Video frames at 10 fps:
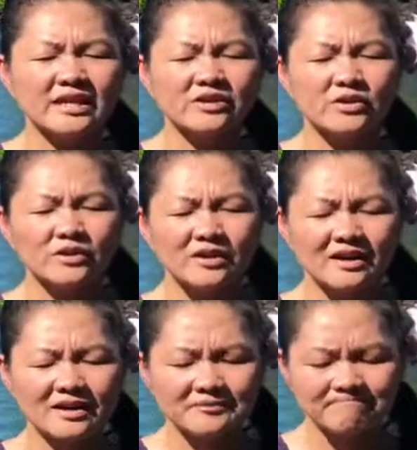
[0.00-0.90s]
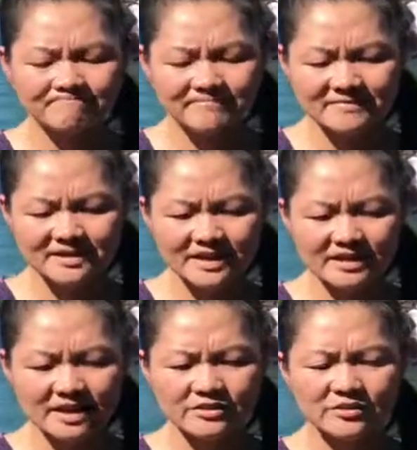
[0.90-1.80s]
in your
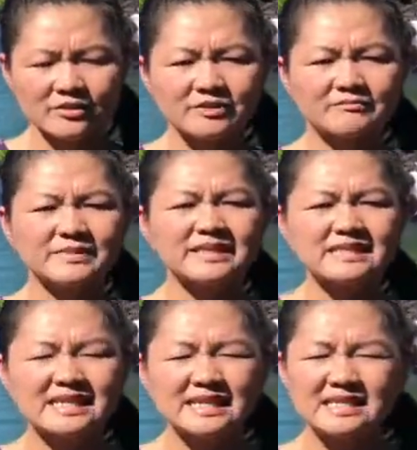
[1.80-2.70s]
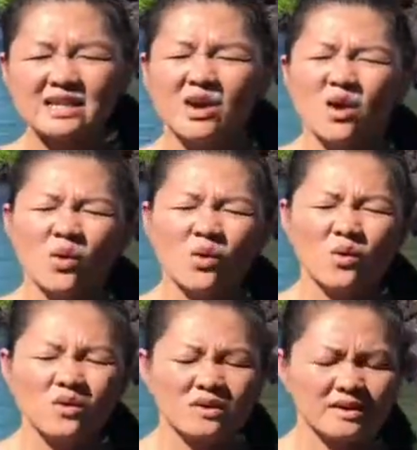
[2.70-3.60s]
in your business,
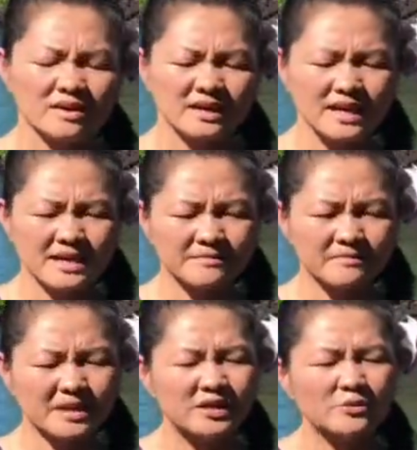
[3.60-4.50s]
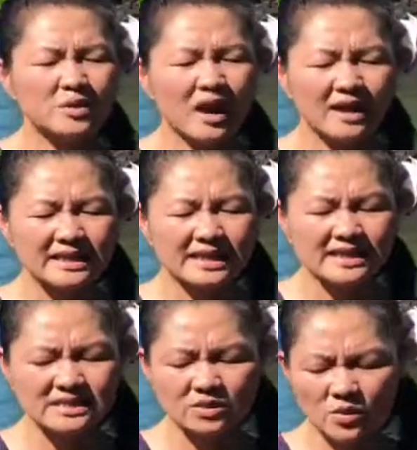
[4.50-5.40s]
or a new
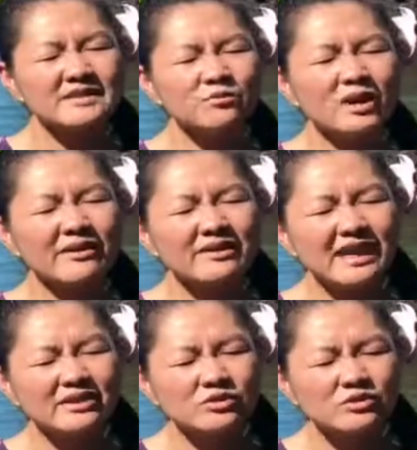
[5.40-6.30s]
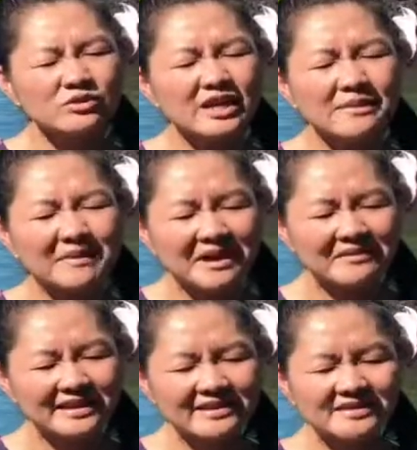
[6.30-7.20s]
product, whatever that you get
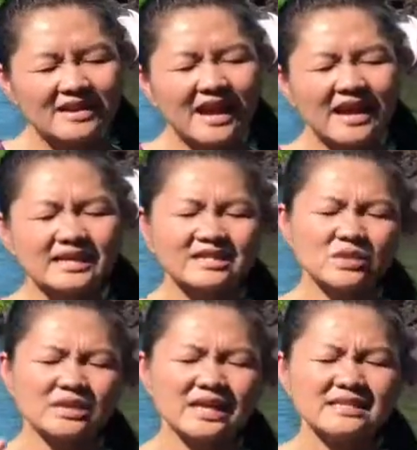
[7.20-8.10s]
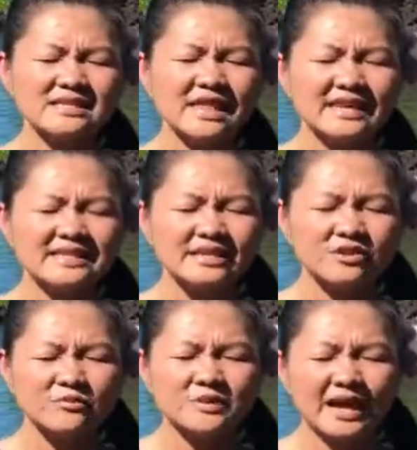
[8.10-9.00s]
married, okay? So these are things that
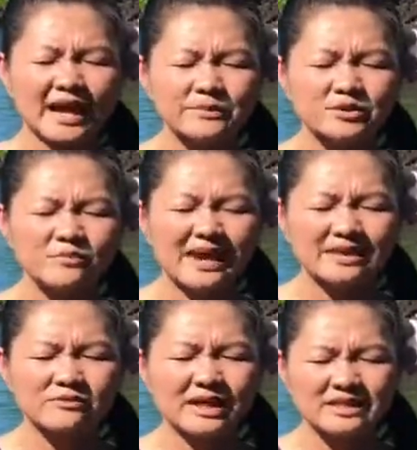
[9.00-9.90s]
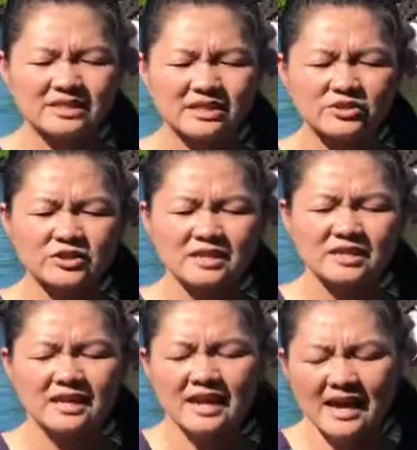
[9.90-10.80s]
you perhaps will make the right
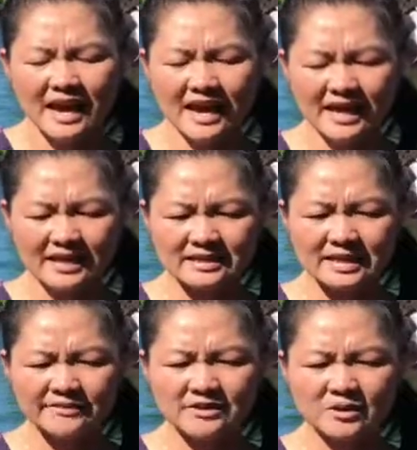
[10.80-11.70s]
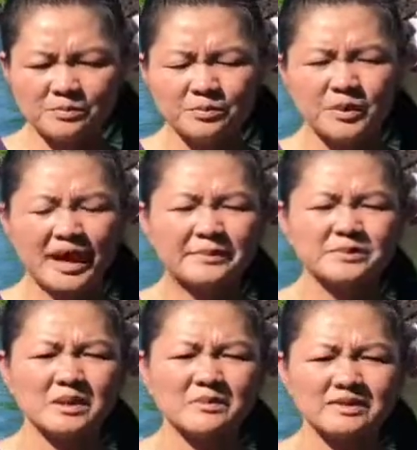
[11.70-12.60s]
decision. And even though
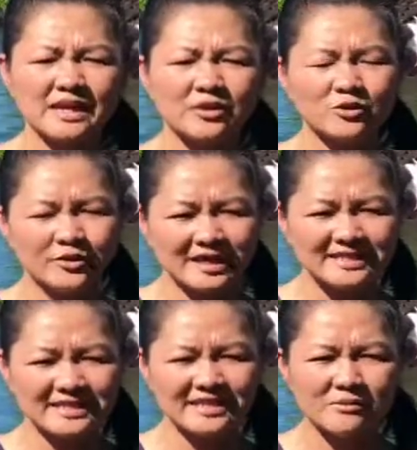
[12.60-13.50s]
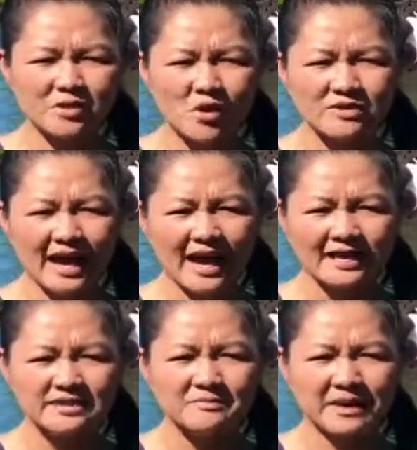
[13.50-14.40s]
perhaps people say you're crazy, don't go
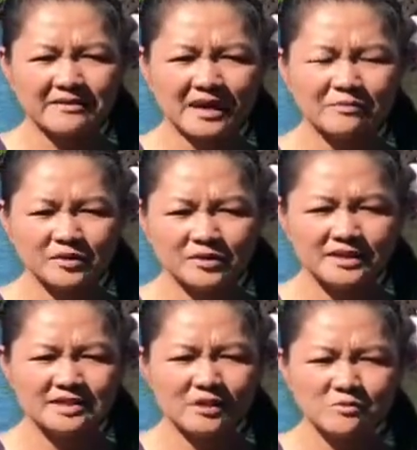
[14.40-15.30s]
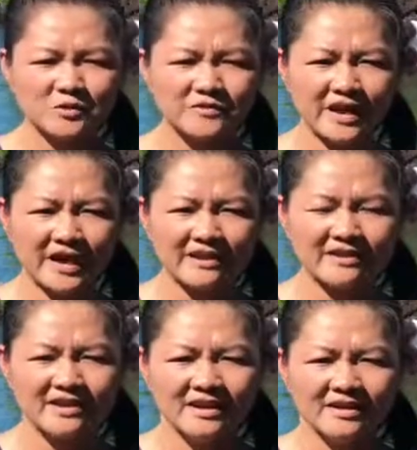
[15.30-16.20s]
that, don't marry that person, don't move
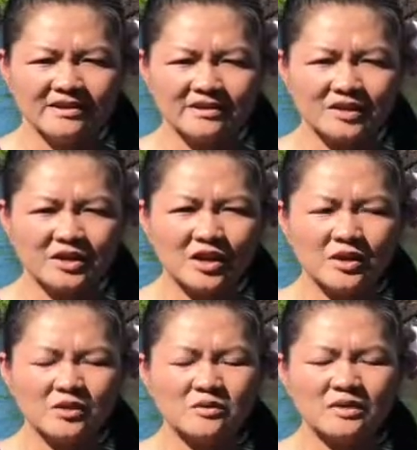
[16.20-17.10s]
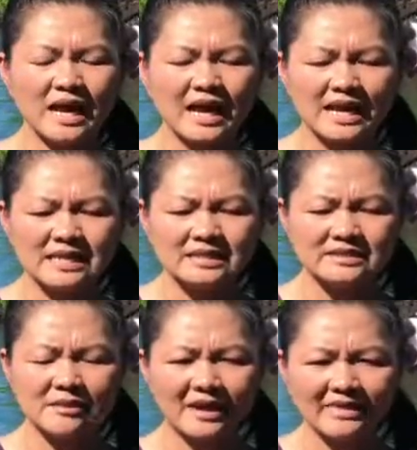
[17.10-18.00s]
there, and
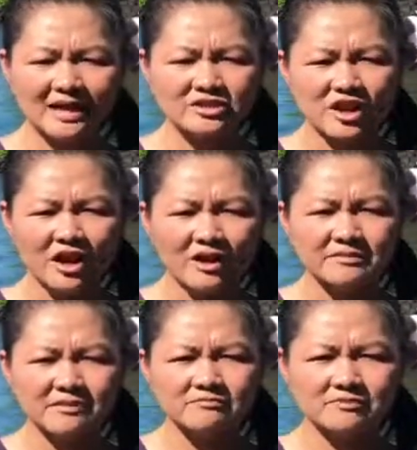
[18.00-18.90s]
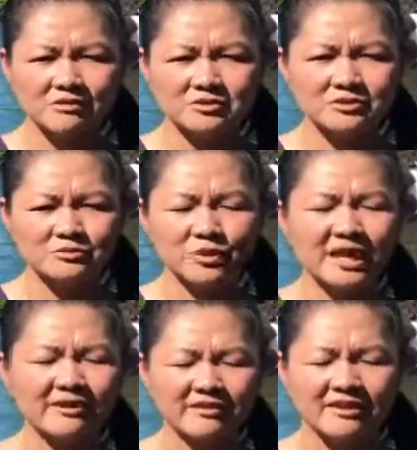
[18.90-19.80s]
don't get that job, don't do
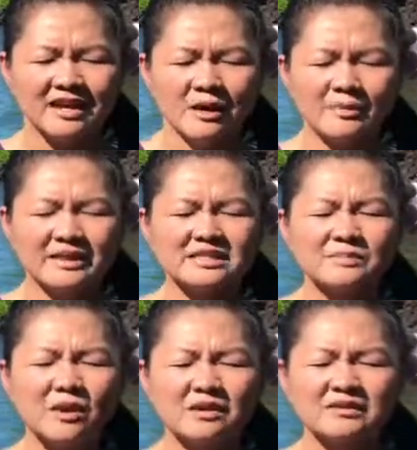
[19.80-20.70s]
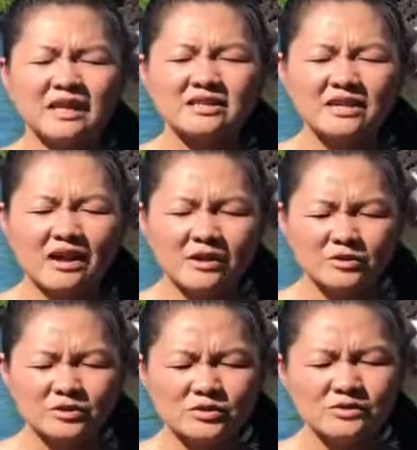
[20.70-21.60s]
whatever. But there's a part of you that
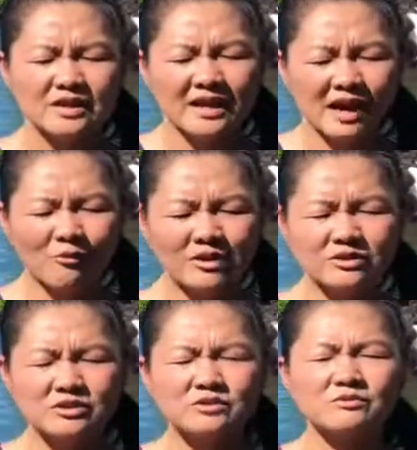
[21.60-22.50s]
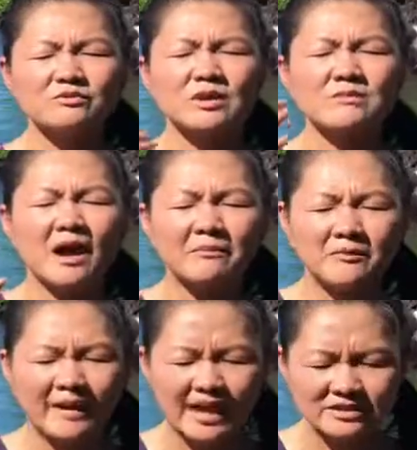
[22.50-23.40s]
knows. So I want you to
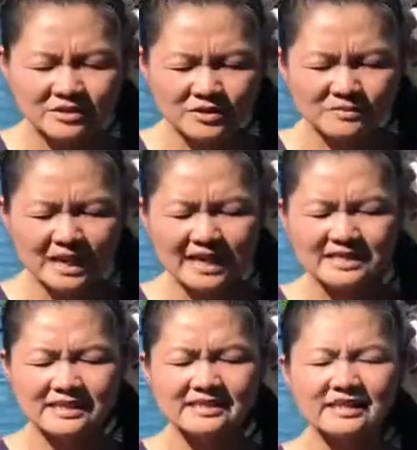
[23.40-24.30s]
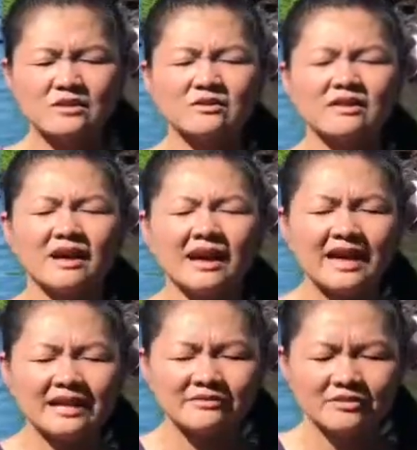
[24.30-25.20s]
remember back to those places in your
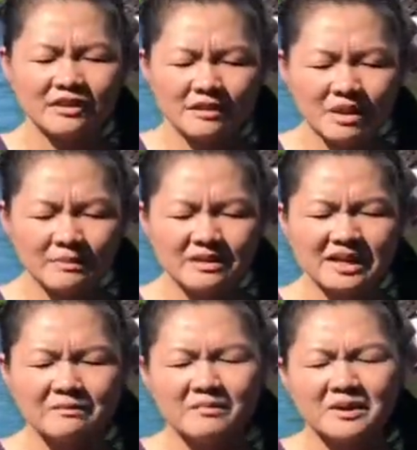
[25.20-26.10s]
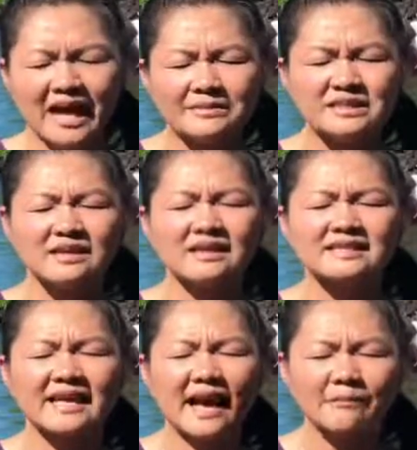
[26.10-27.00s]
life, maybe perhaps another
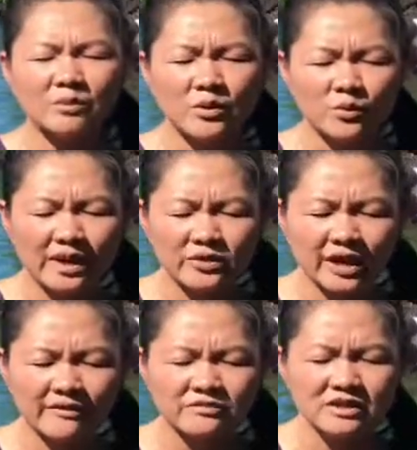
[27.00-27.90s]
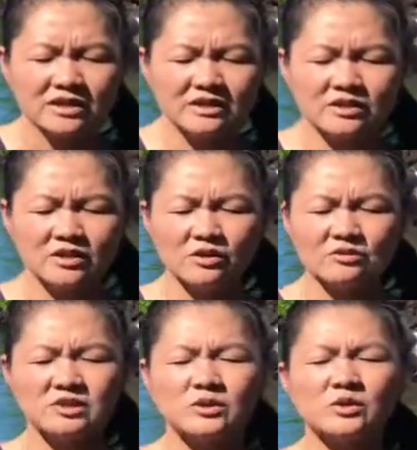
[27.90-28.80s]
example where you have,
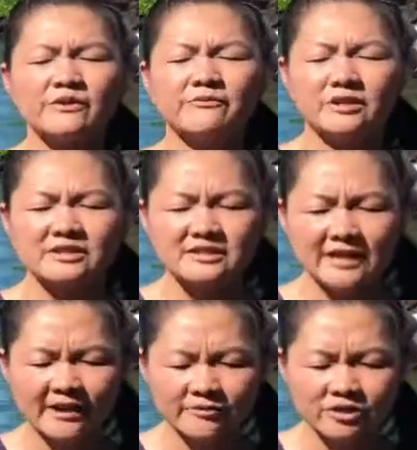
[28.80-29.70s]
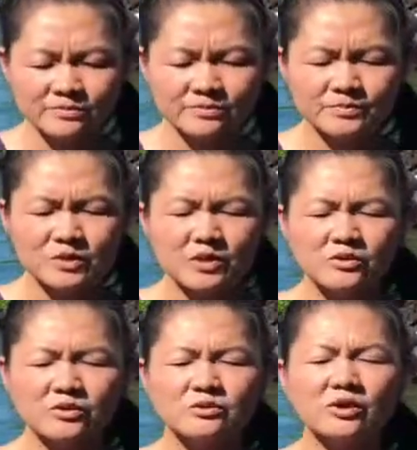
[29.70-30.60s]
stood up for yourself,
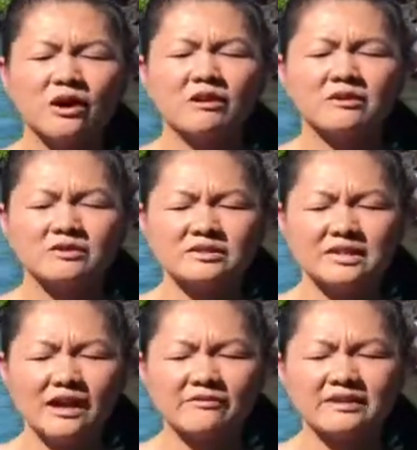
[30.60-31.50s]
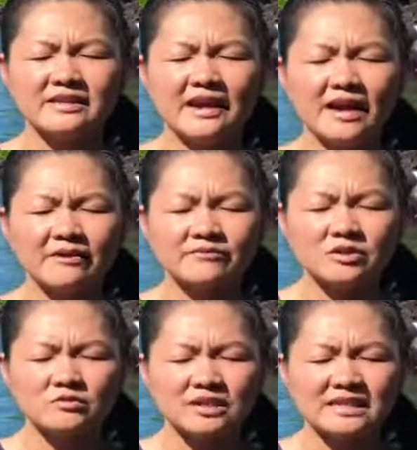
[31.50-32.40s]
you honor yourself enough
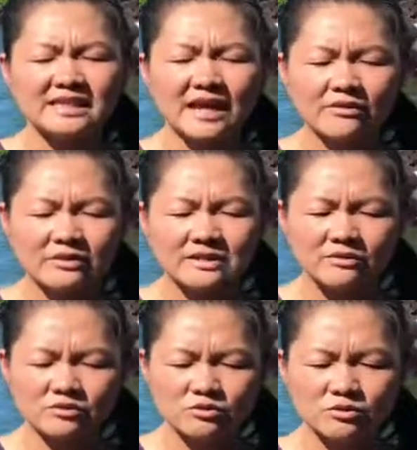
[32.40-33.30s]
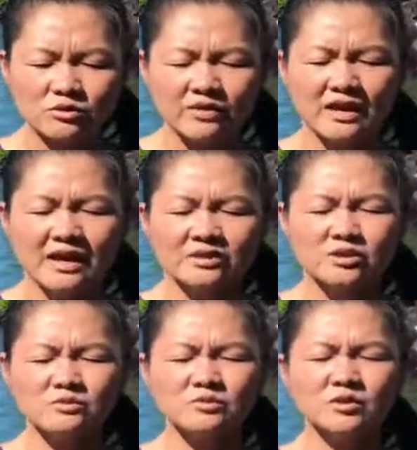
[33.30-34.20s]
to really tell yourself the truth,
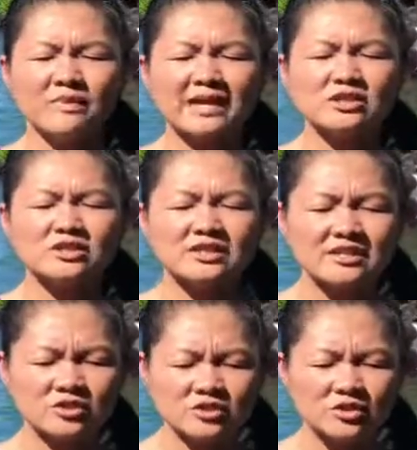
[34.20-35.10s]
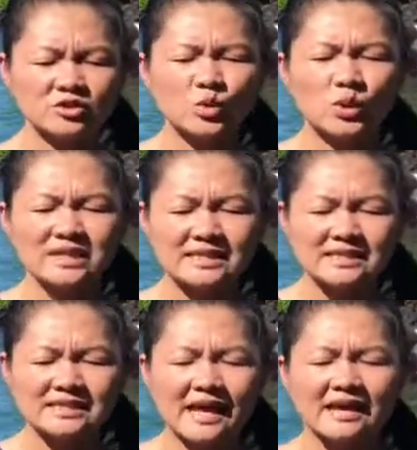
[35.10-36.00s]
to make decisions and
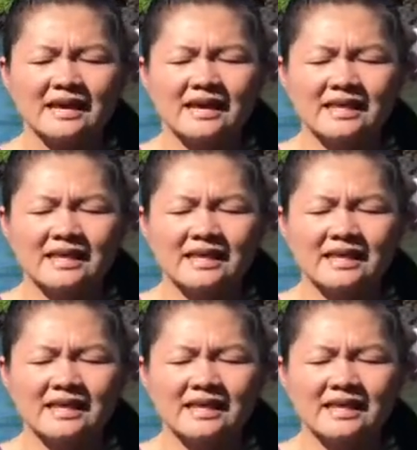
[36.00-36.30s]
choices that